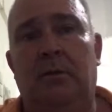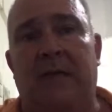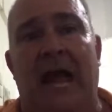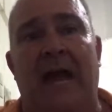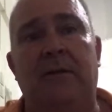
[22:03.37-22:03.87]

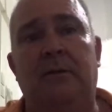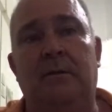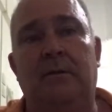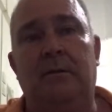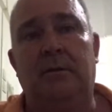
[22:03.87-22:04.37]
that
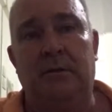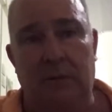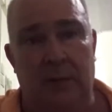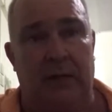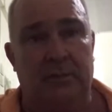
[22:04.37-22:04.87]

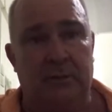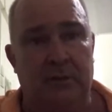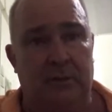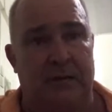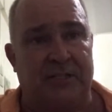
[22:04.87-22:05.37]
you held
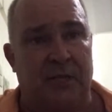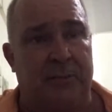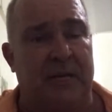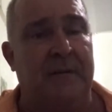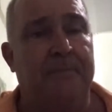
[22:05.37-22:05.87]
your
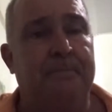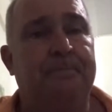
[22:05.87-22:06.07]
XRP.